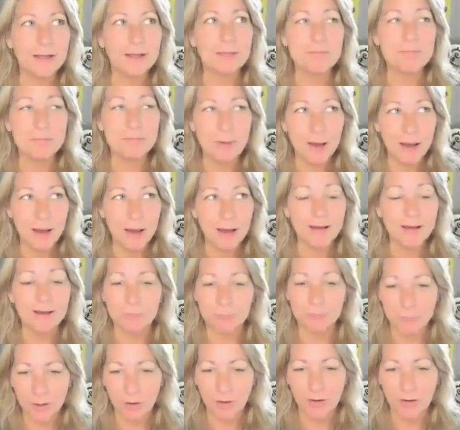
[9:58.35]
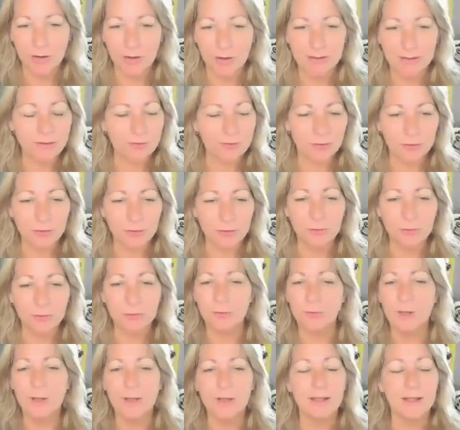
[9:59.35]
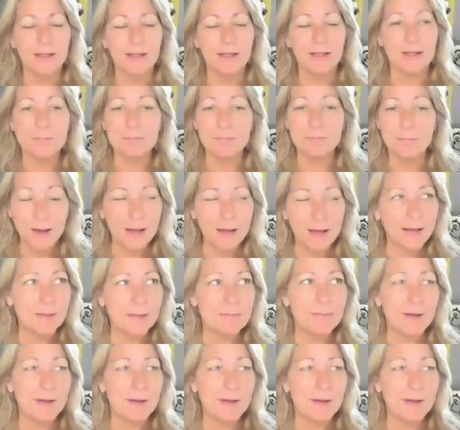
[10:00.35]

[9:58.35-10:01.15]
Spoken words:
embody spirit, to embody